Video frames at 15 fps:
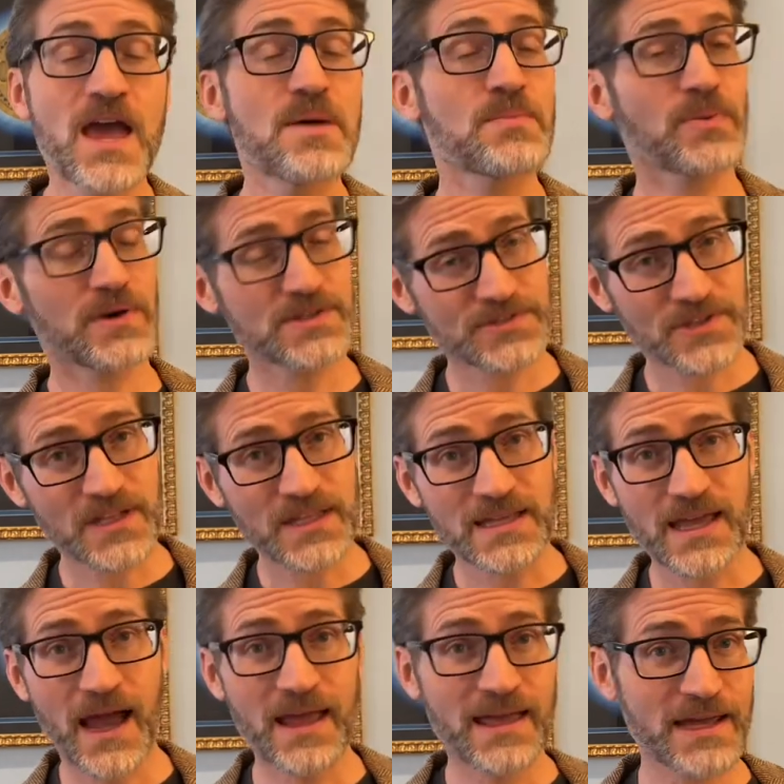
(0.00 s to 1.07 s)
Personally,
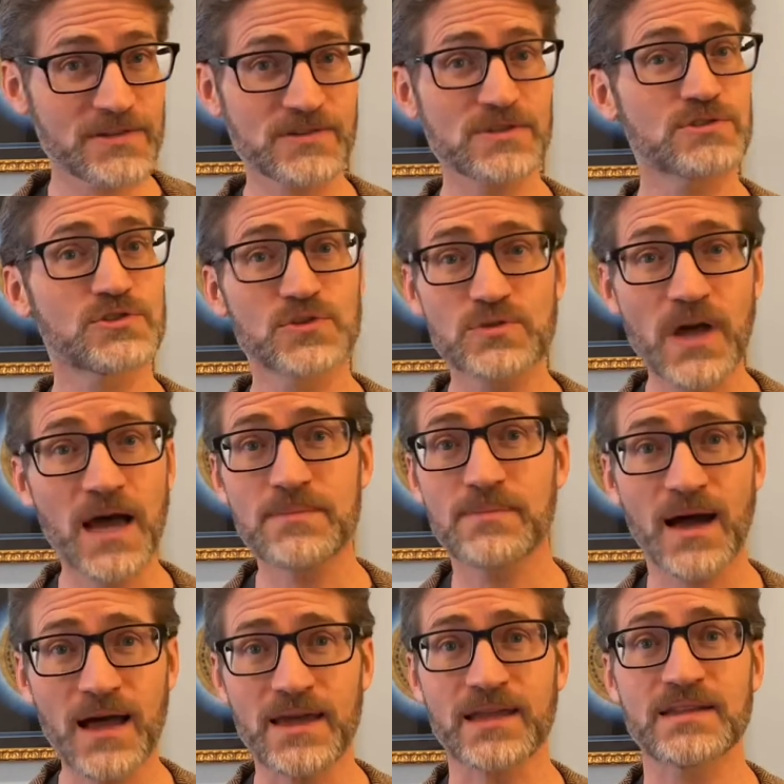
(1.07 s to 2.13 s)
I actually do not
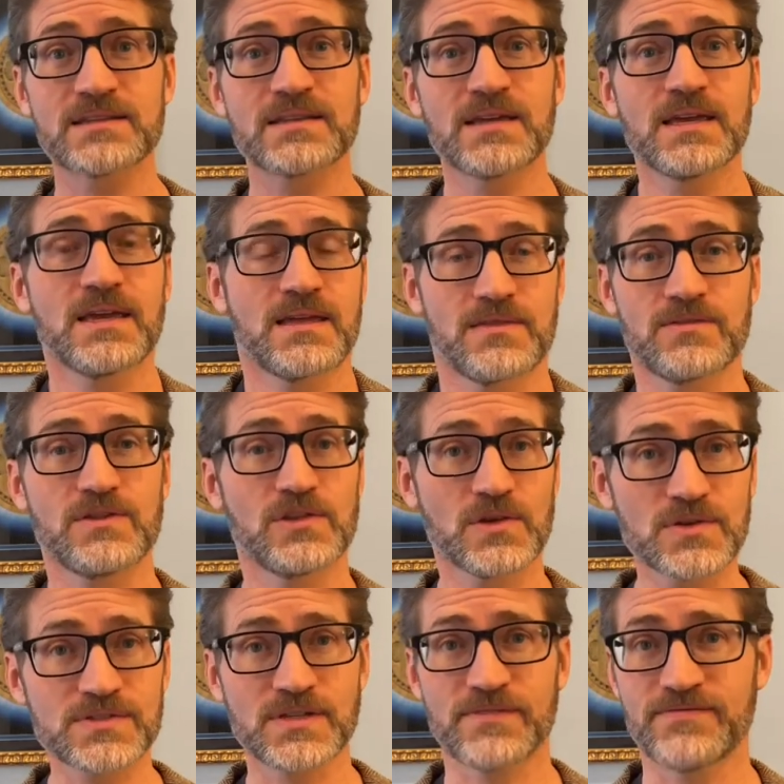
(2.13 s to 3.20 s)
mind the
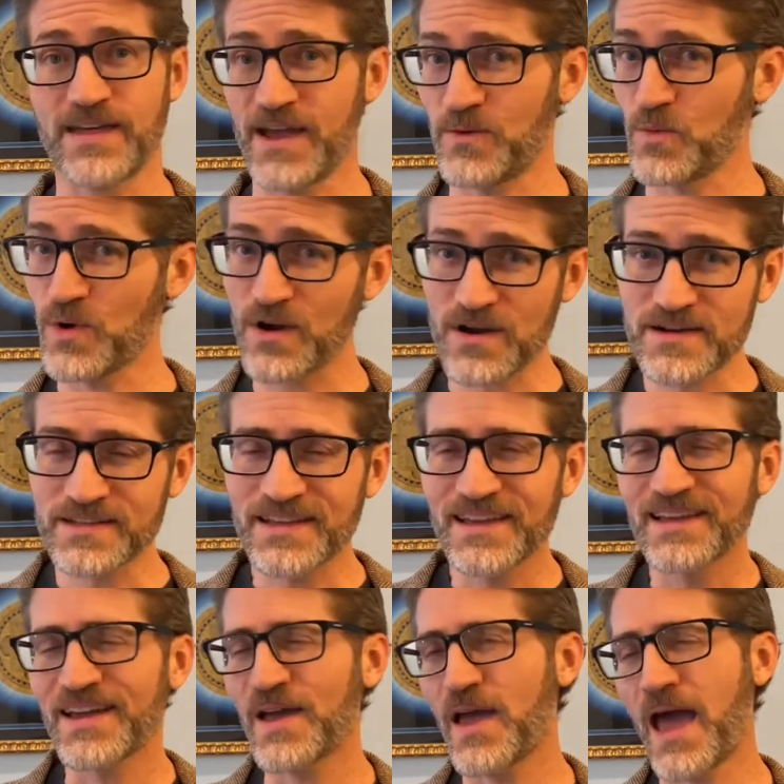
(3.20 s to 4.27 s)
use of that word
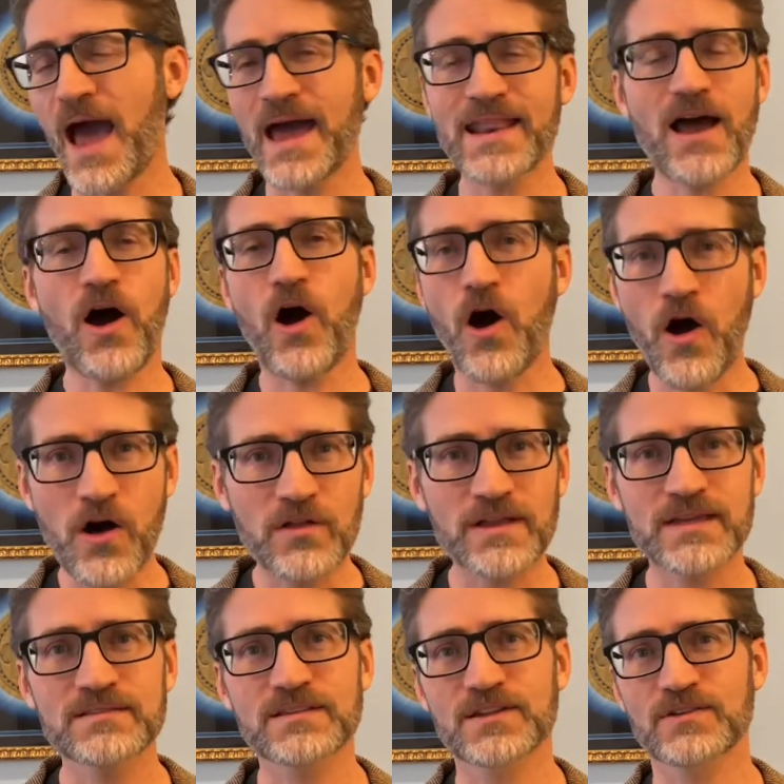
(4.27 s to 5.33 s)
at all
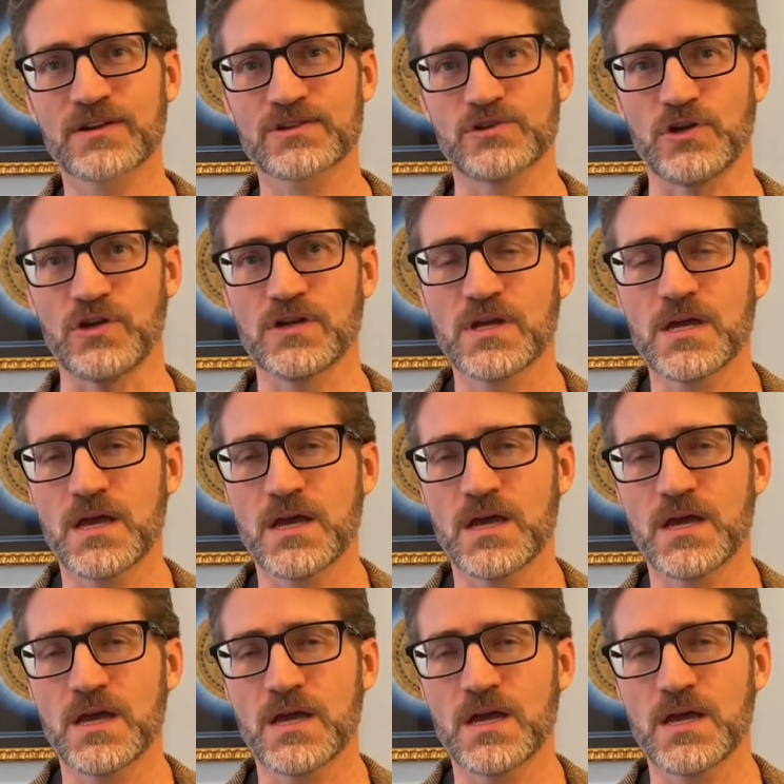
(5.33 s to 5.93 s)
in literature.